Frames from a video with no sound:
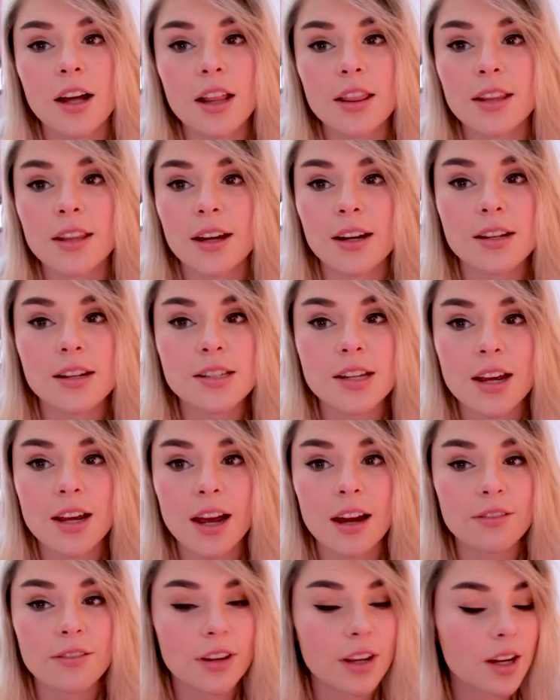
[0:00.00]
That is a
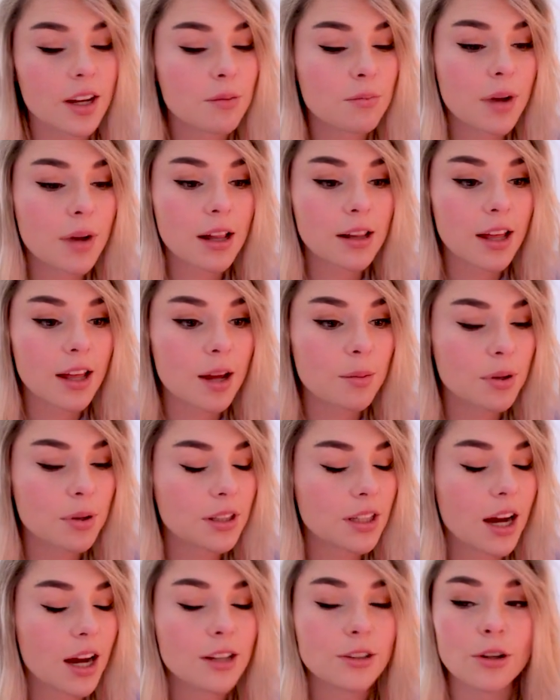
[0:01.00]
heavy melee, but
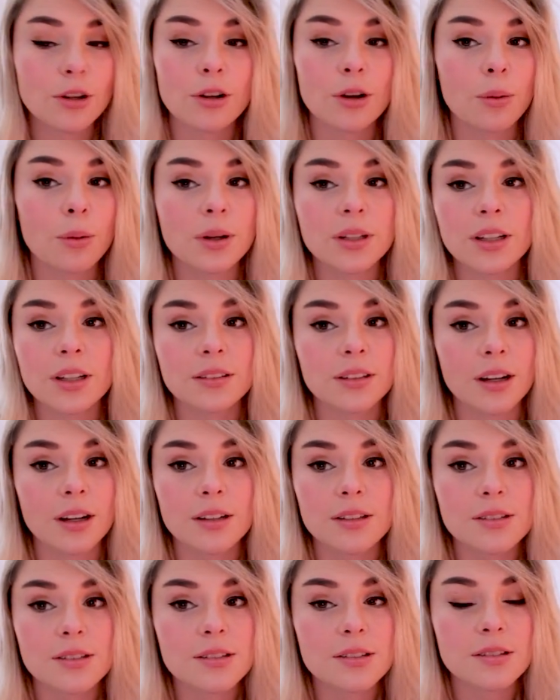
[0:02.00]
I don't know what it
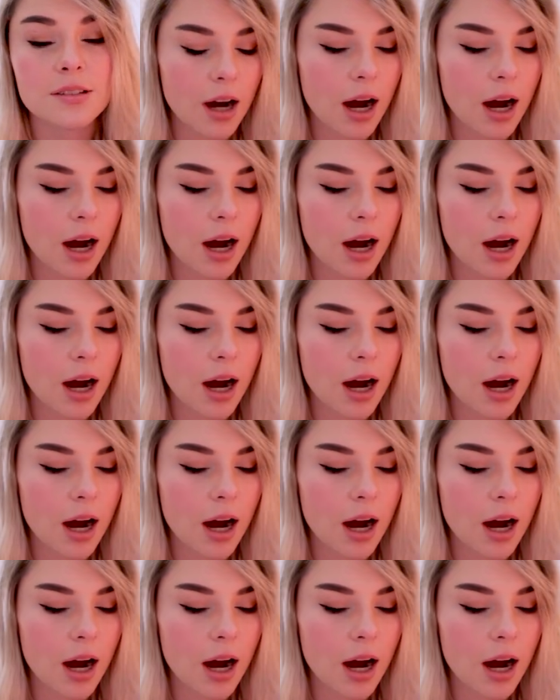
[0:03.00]
does.